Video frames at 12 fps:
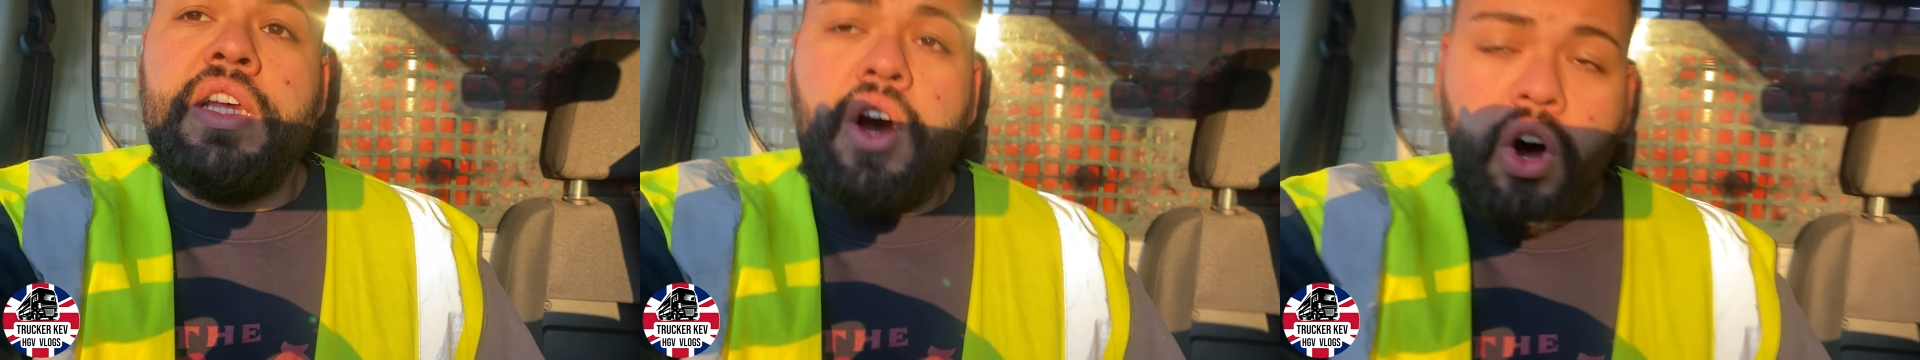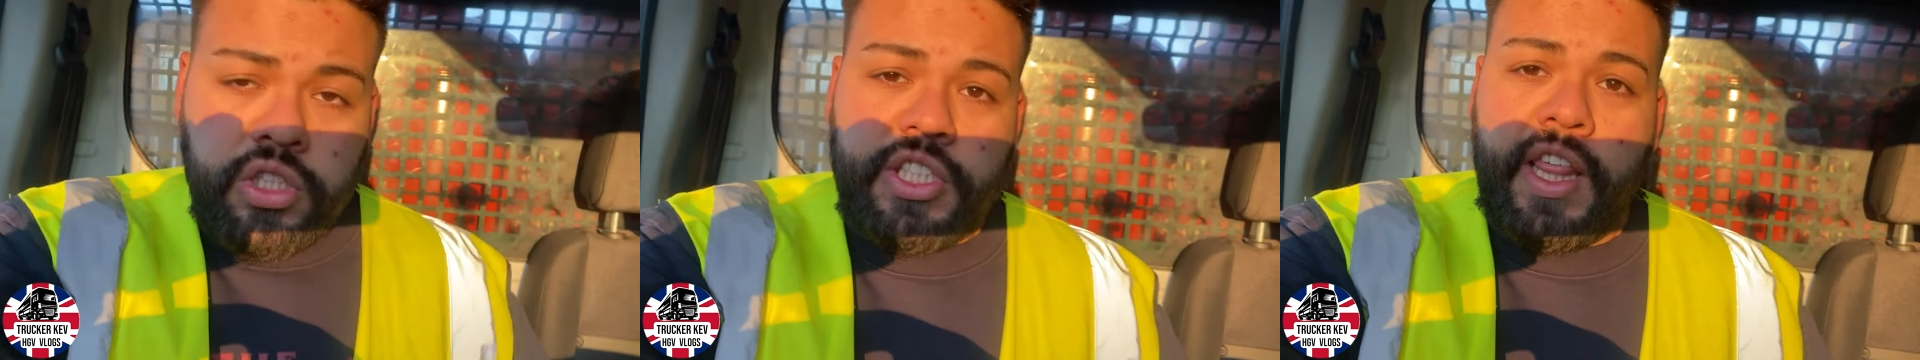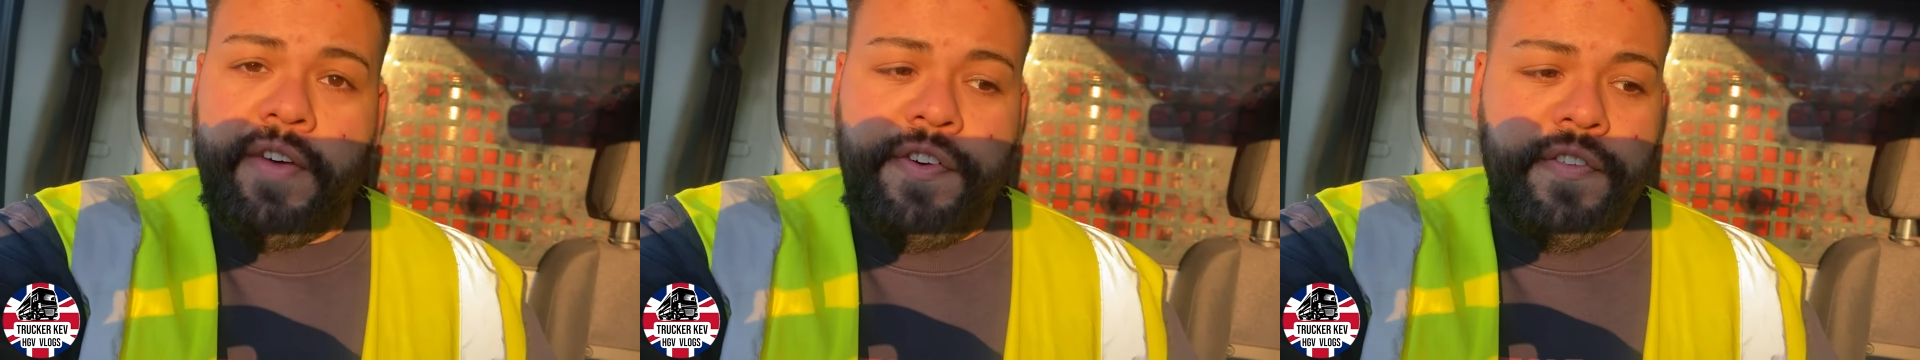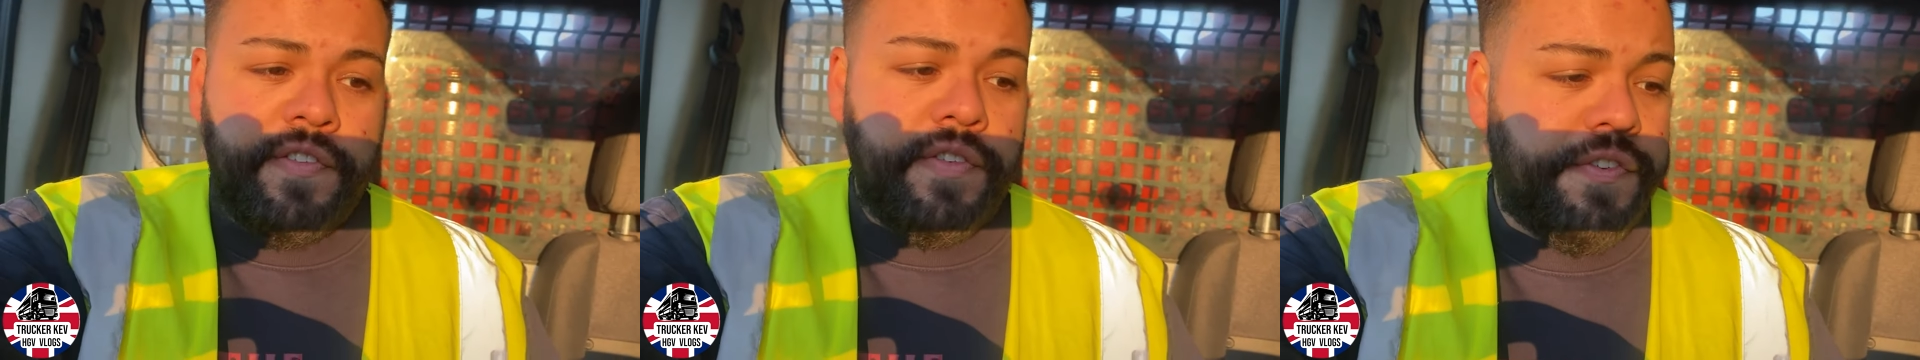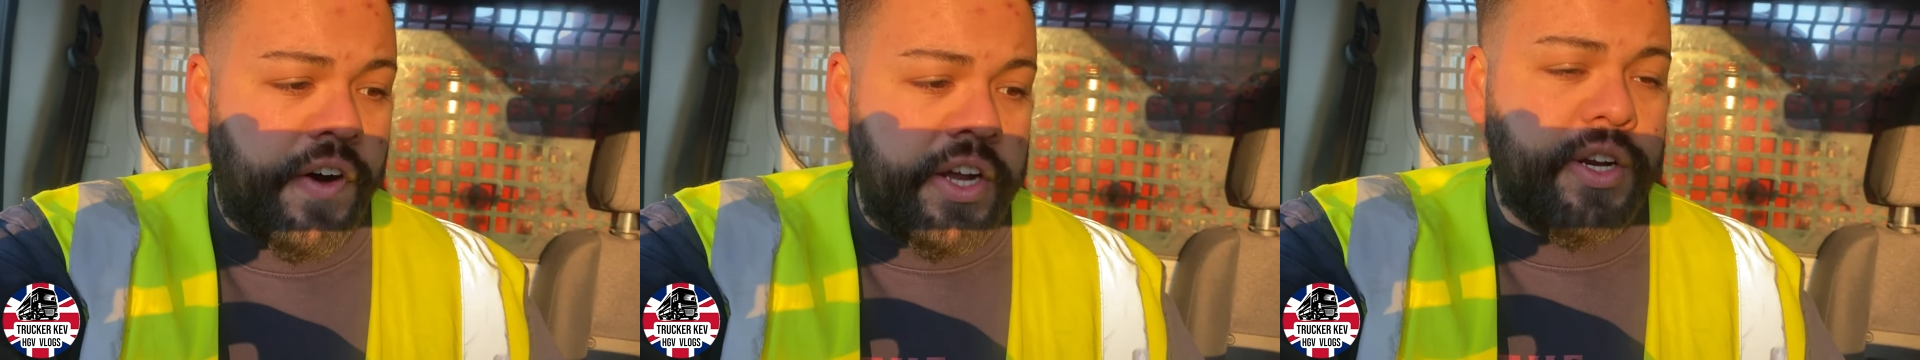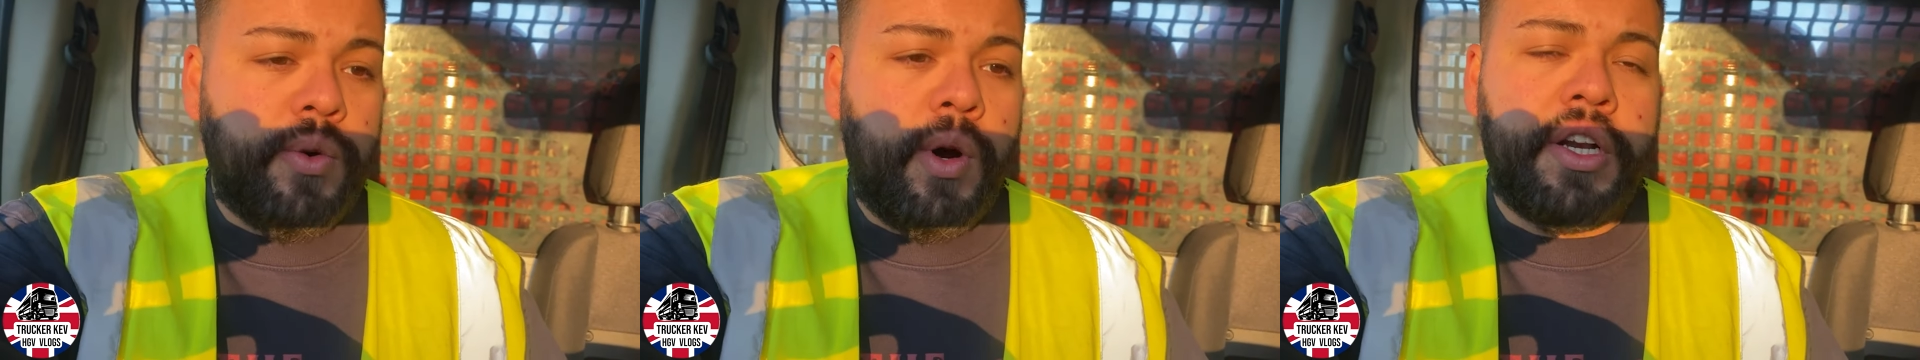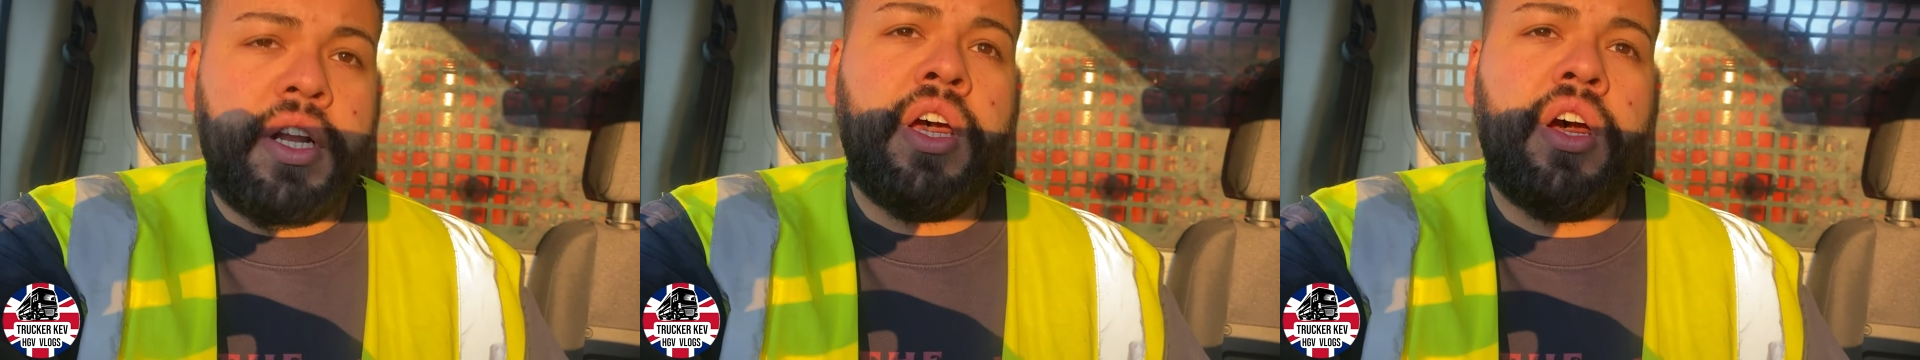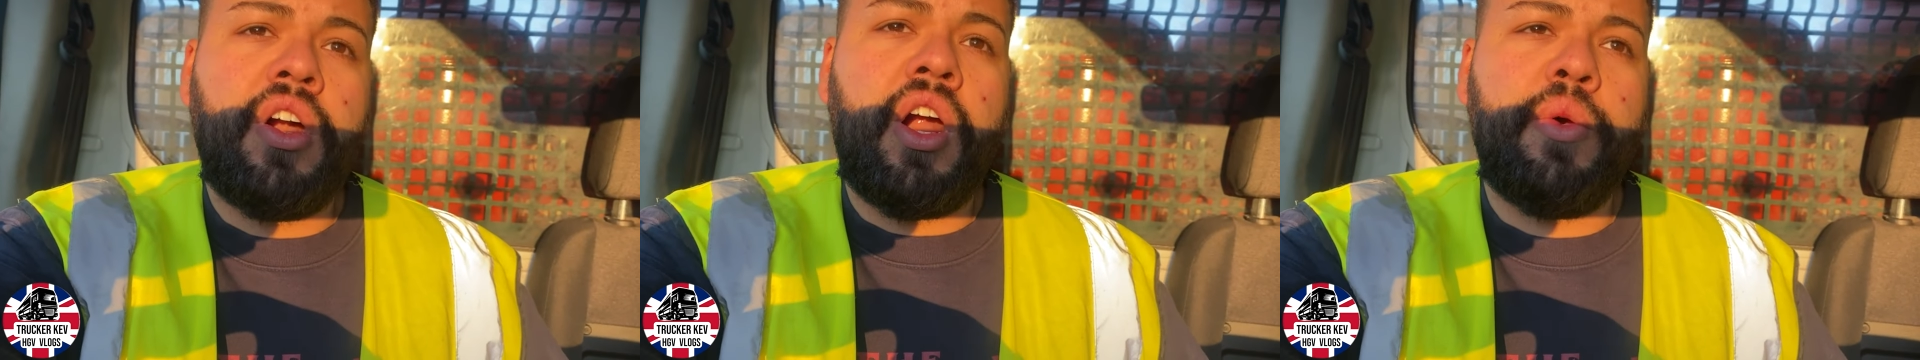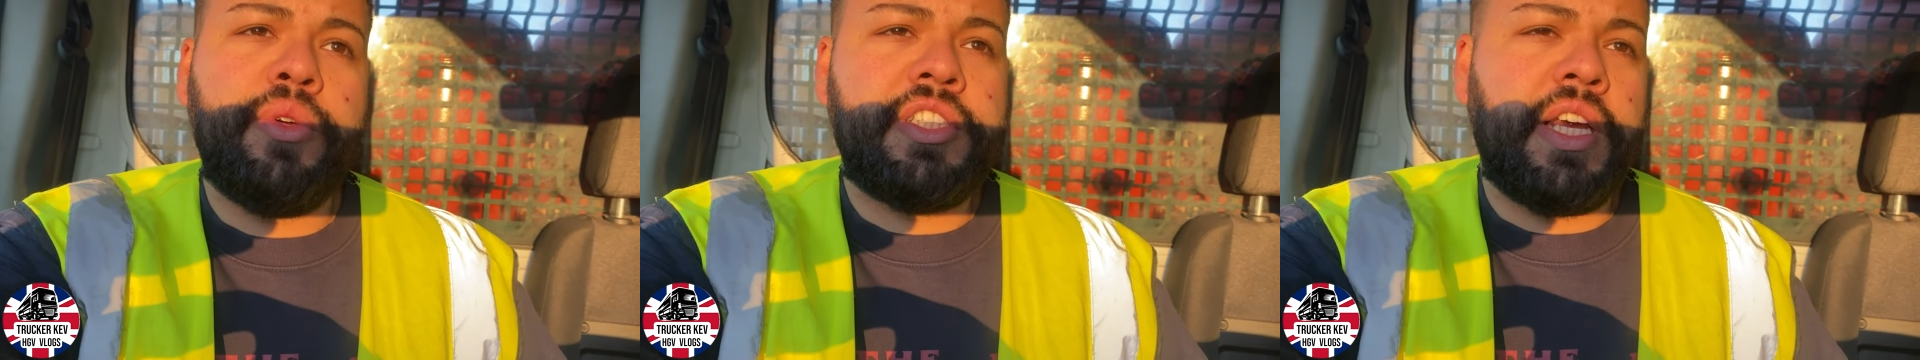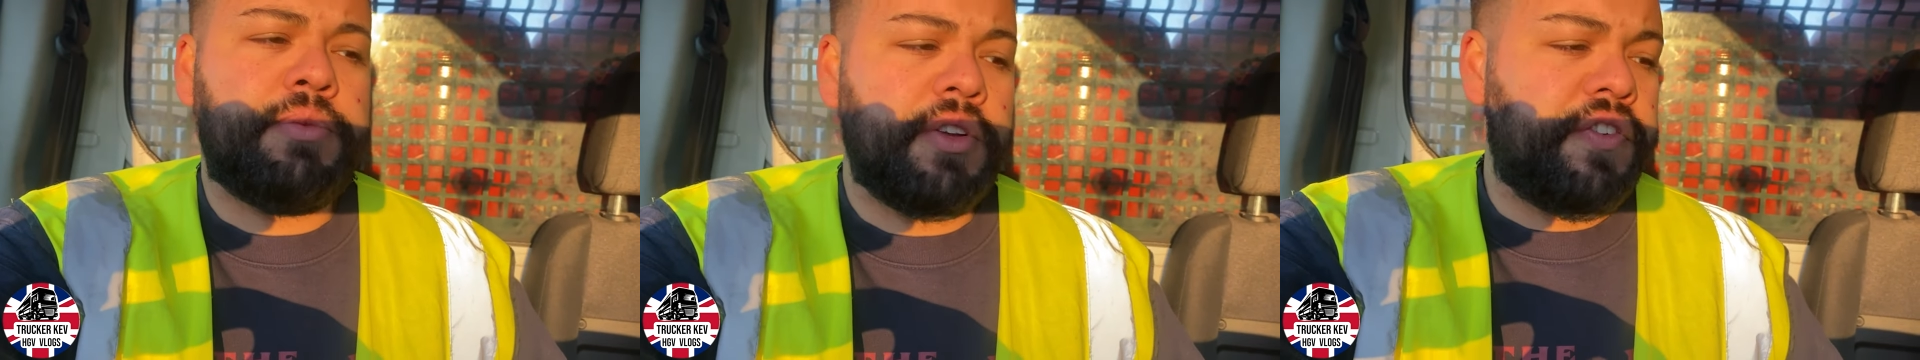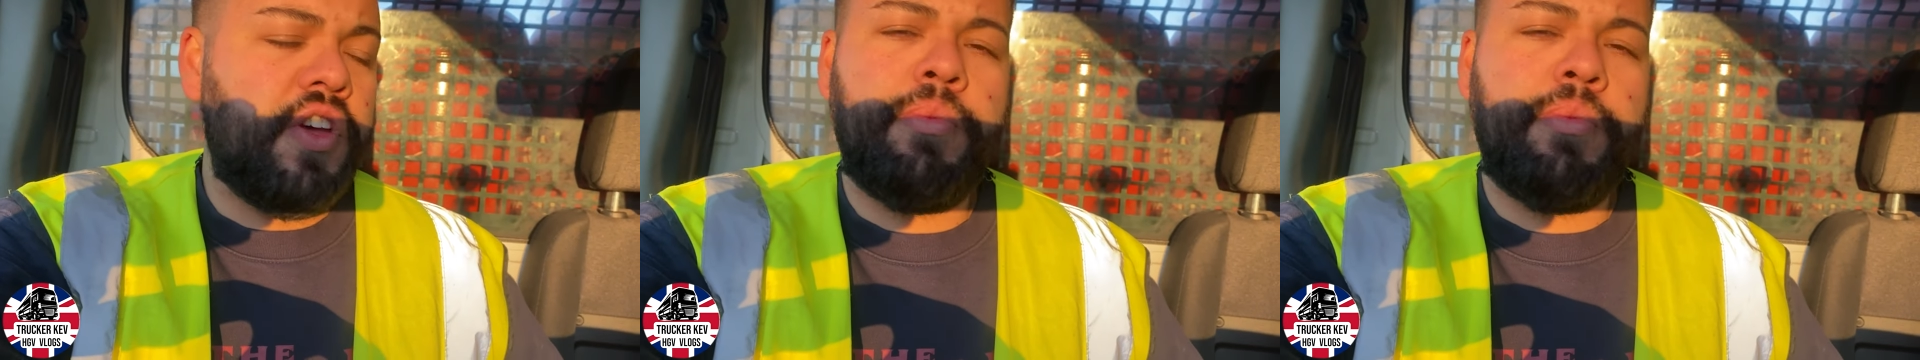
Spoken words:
on to the final one. All right, we skipped a few,